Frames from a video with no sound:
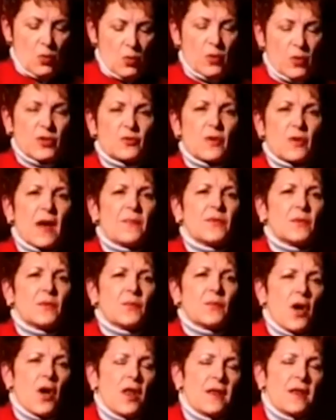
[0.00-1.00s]
We dropped the
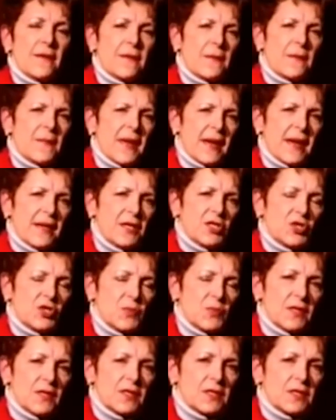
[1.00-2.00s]
ball on the
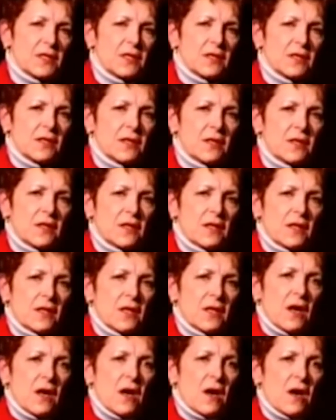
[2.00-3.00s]
management
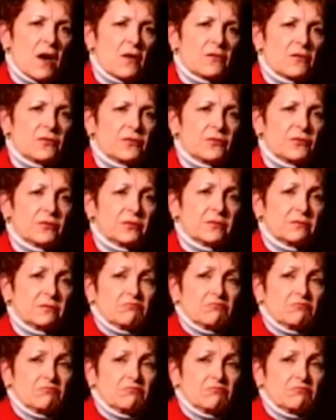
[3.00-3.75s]
of